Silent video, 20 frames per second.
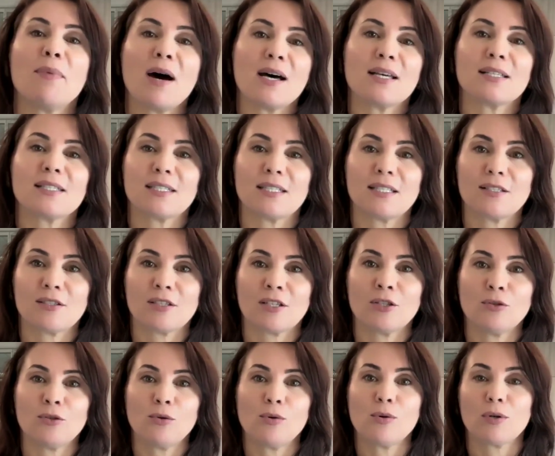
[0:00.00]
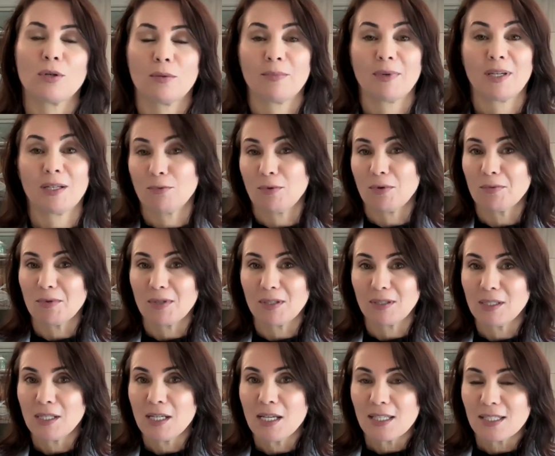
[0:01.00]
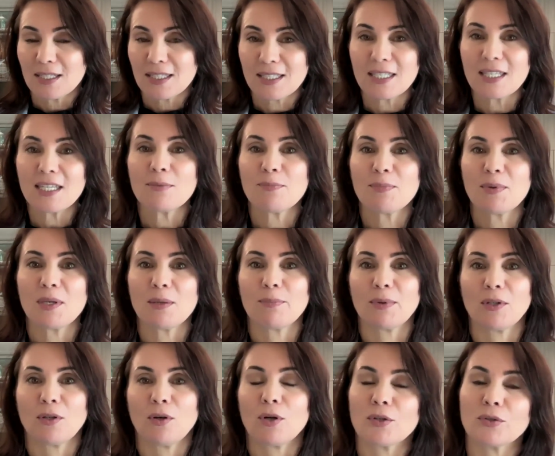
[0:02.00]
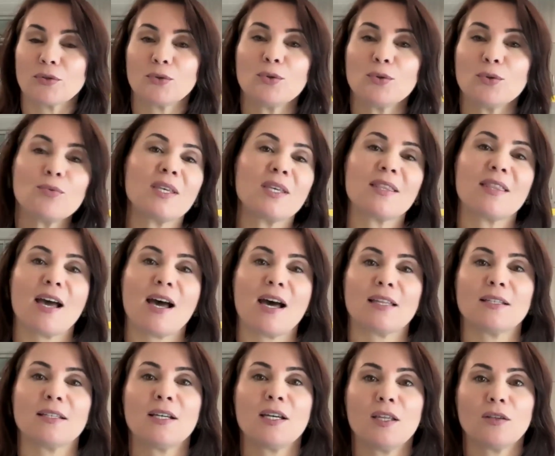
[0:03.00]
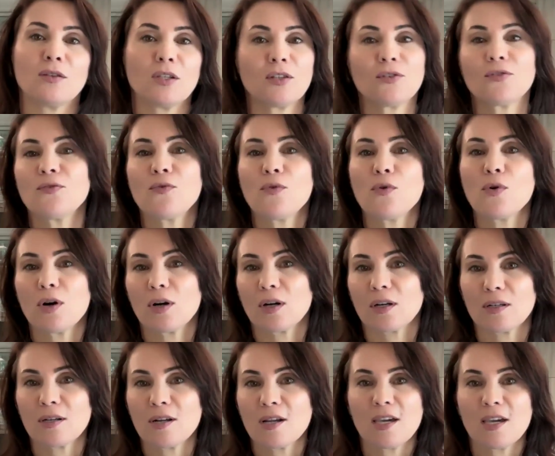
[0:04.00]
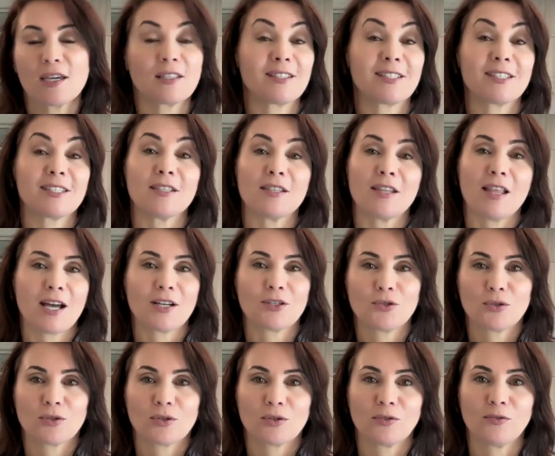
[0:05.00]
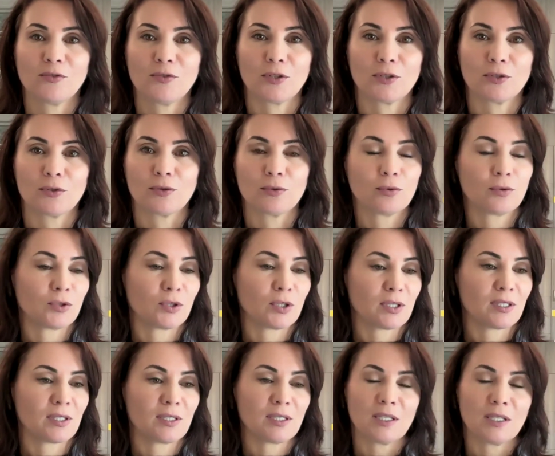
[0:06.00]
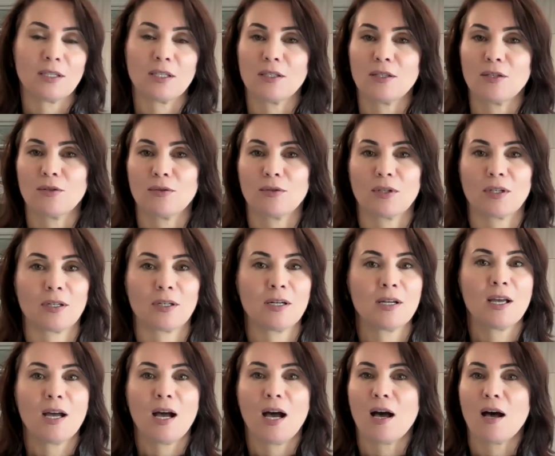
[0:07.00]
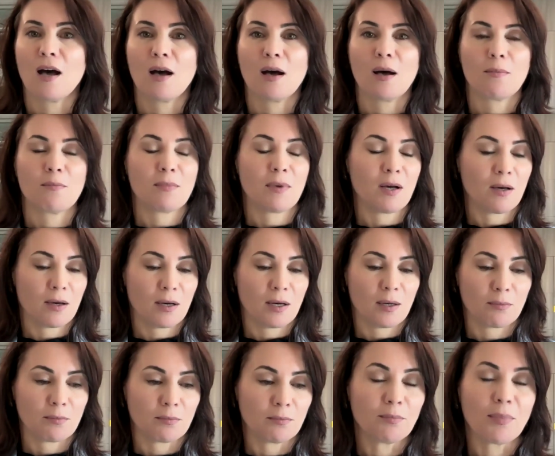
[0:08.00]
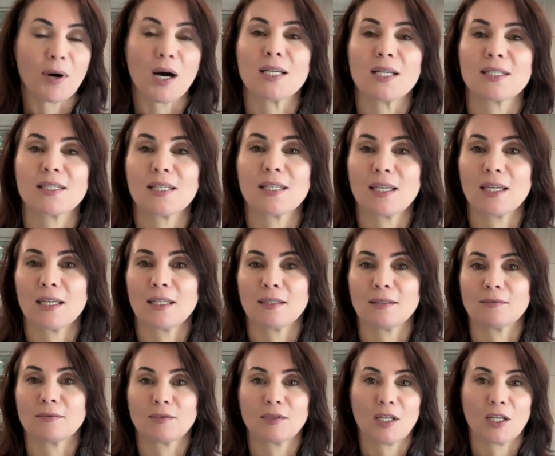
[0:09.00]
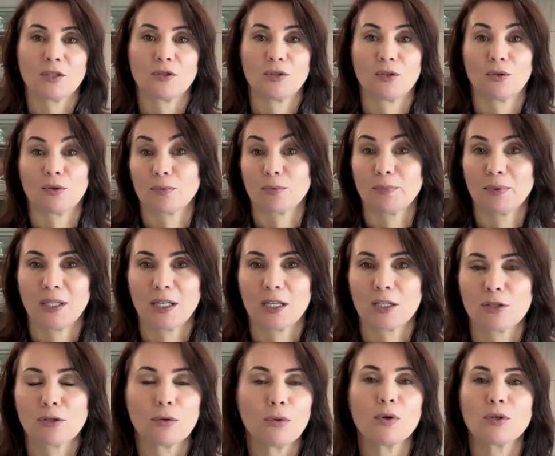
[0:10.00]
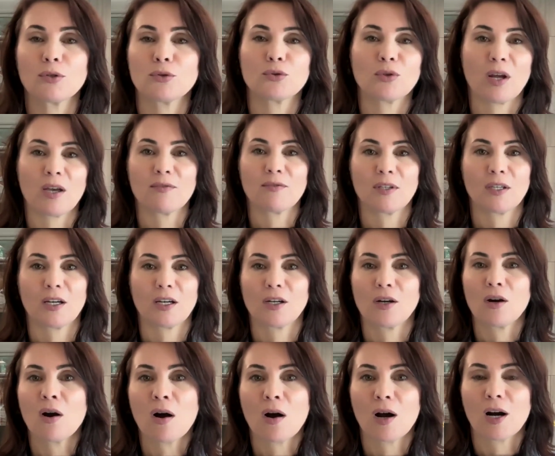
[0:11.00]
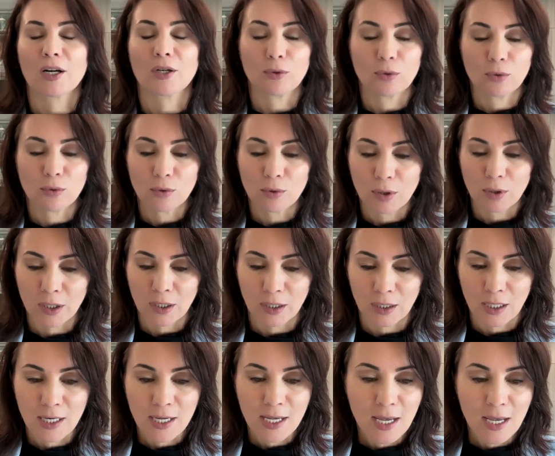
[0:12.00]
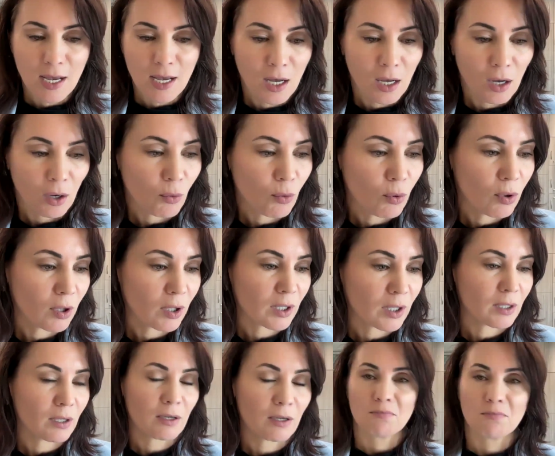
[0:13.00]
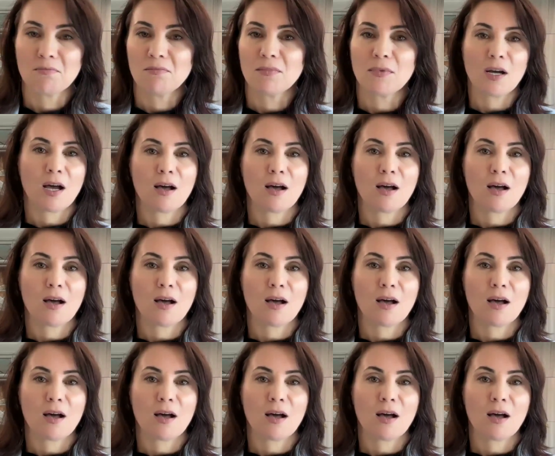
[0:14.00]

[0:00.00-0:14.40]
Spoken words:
a bus is a norm, and we will see people are doing that. Therefore, it's natural for you to just sit in your bus and get to your place, or driving a car, or for